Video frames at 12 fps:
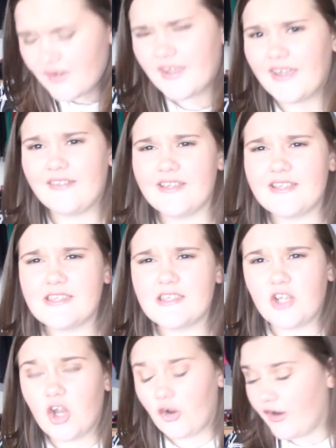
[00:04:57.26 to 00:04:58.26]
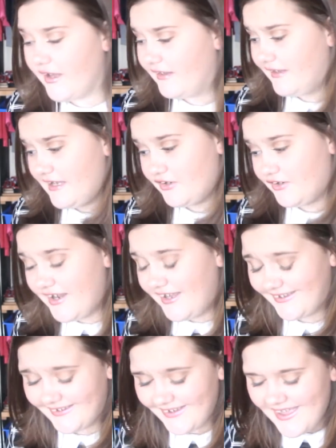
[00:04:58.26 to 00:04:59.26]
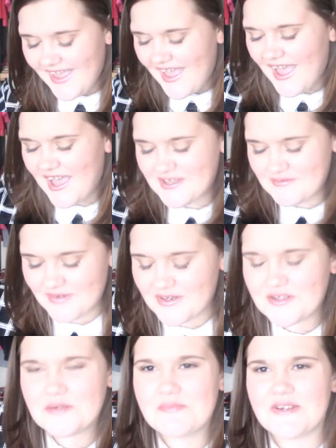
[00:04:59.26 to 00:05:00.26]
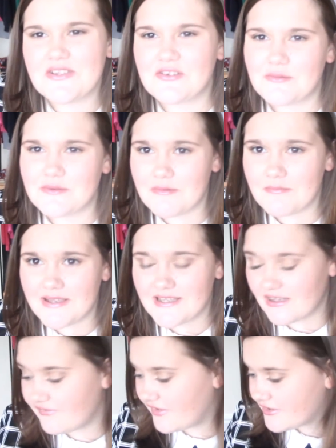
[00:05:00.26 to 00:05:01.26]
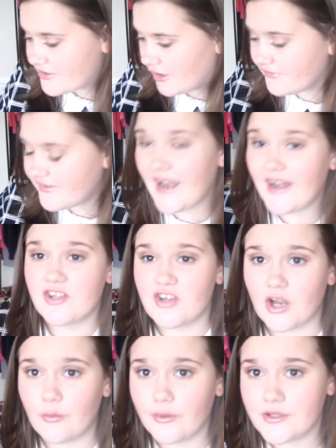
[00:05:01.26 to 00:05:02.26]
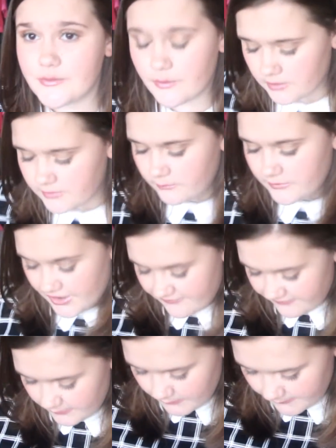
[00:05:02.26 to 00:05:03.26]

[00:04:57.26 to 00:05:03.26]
Okay, this is a great lead on. No body scrubs made my skin feel soft. I had a Jack Wills one, which I think